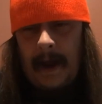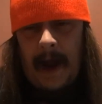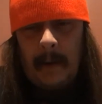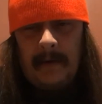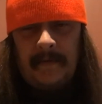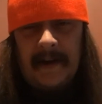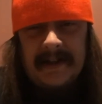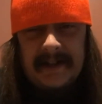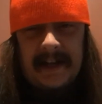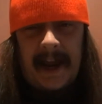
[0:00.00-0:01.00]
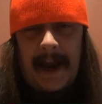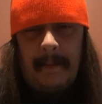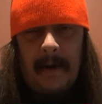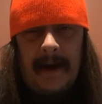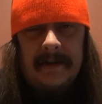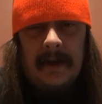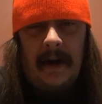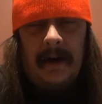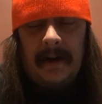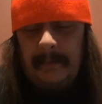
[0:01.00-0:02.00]
I would face the camera at
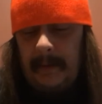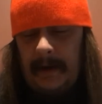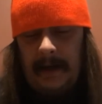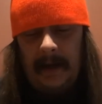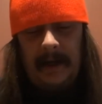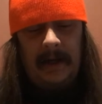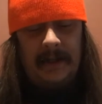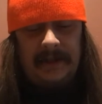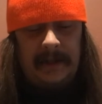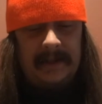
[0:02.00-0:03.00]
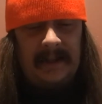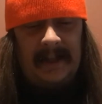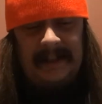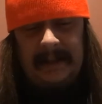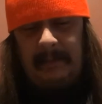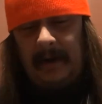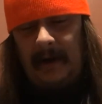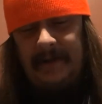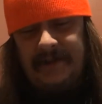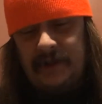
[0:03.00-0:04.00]
Donna, but she doesn't like to be
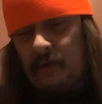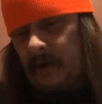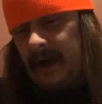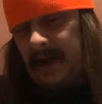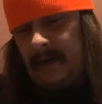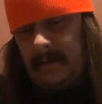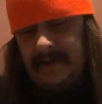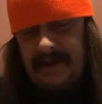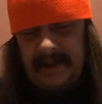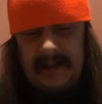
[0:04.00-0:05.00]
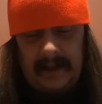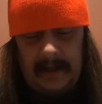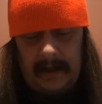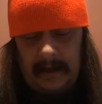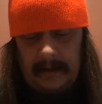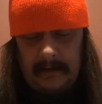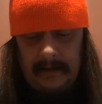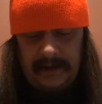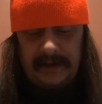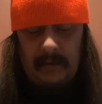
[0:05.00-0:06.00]
on screen when she's eating.
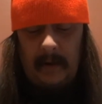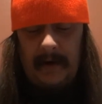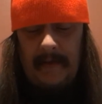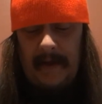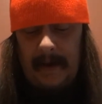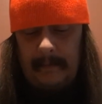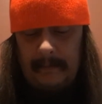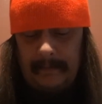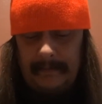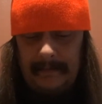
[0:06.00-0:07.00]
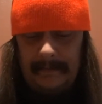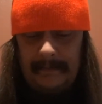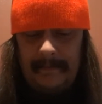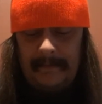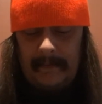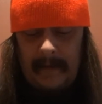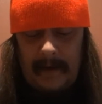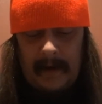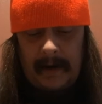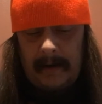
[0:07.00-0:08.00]
She's one of them.
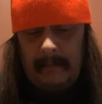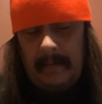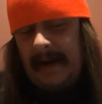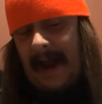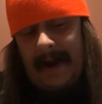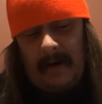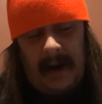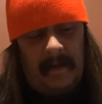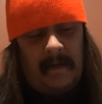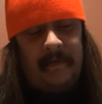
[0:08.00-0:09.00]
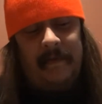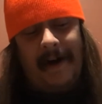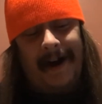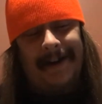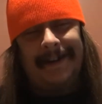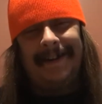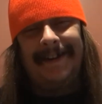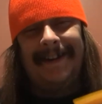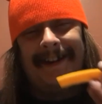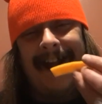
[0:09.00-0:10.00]
Me, I don't give a fuck,
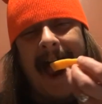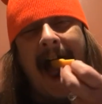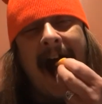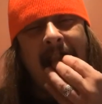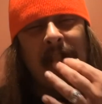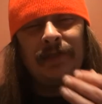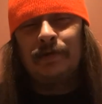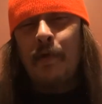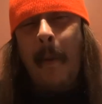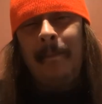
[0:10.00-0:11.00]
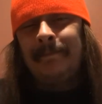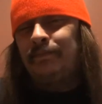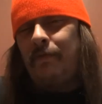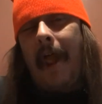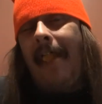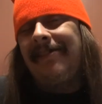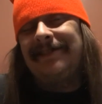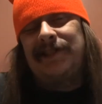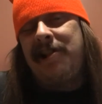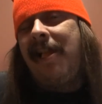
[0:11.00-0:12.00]
eh? I
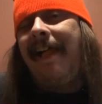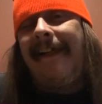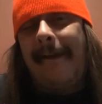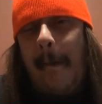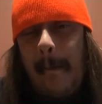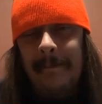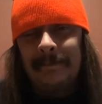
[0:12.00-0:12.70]
don't care.